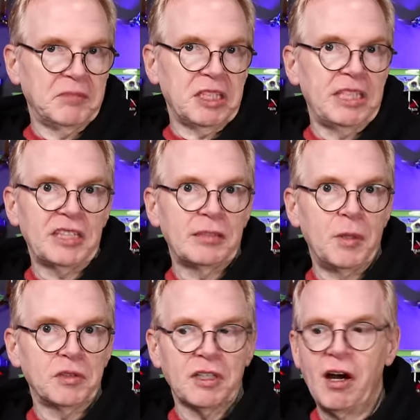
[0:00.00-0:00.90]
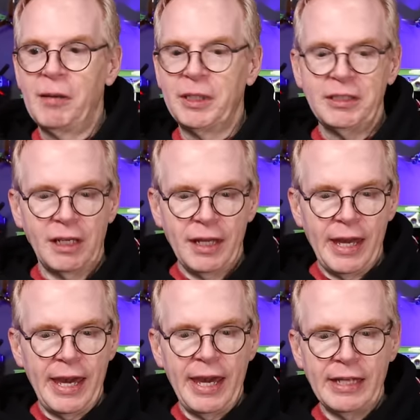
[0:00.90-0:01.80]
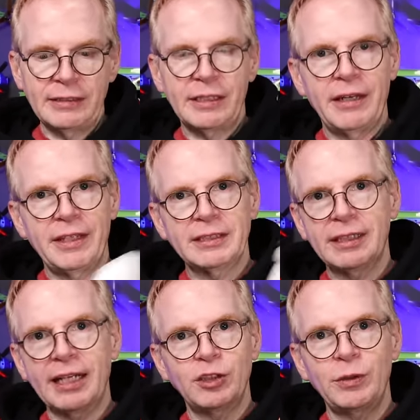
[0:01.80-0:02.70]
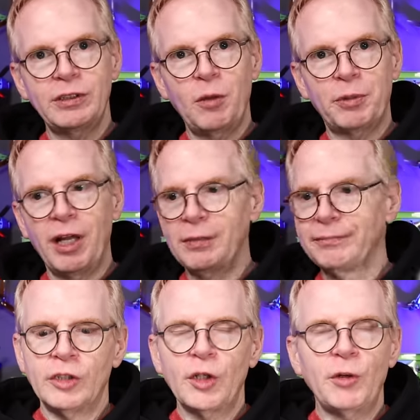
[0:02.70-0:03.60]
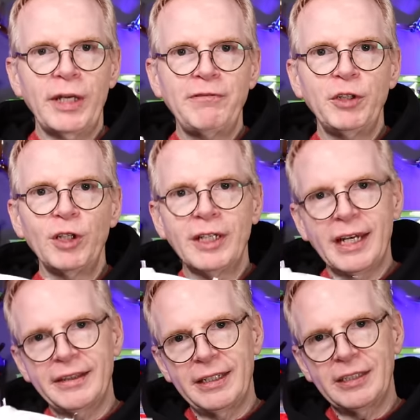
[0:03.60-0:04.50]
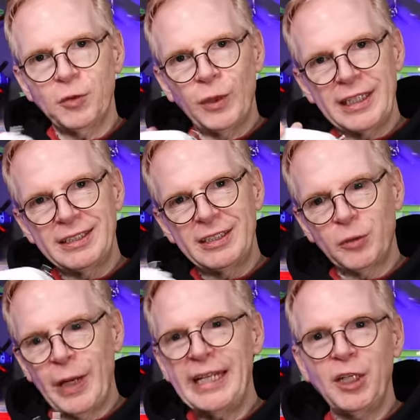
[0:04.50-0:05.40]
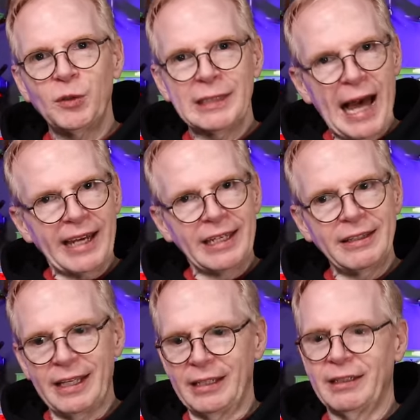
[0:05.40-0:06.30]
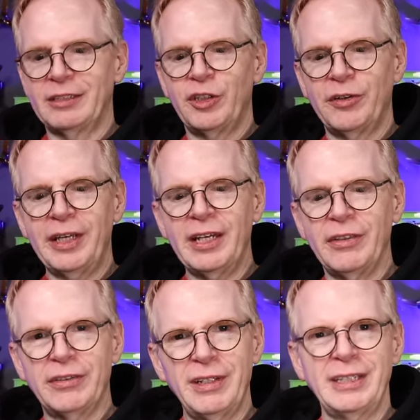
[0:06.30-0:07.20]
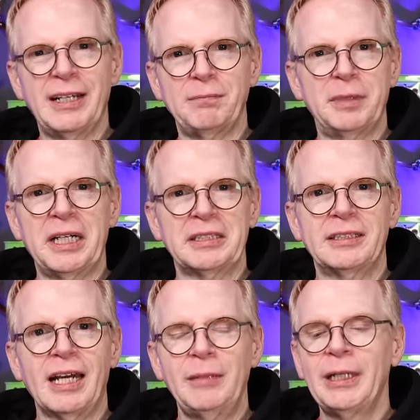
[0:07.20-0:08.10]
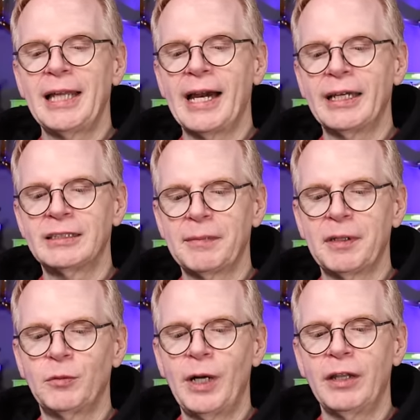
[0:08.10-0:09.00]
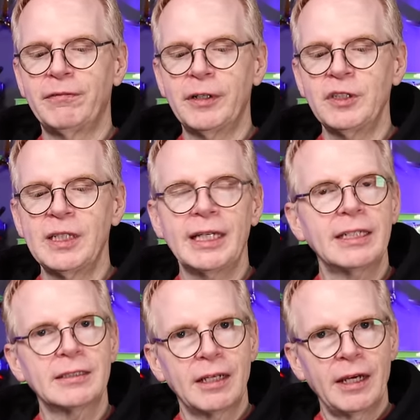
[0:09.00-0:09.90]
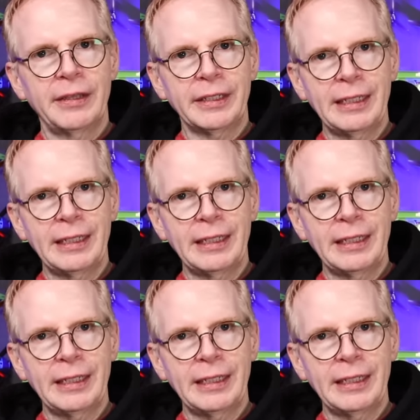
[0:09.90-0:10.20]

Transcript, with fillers: because that's the most common. And uh, this connects to it, no problem. So if you look at this, what is this radio lacking then? Because you're thinking 39 bucks, it's gotta be lacking something. Well, the first thing is the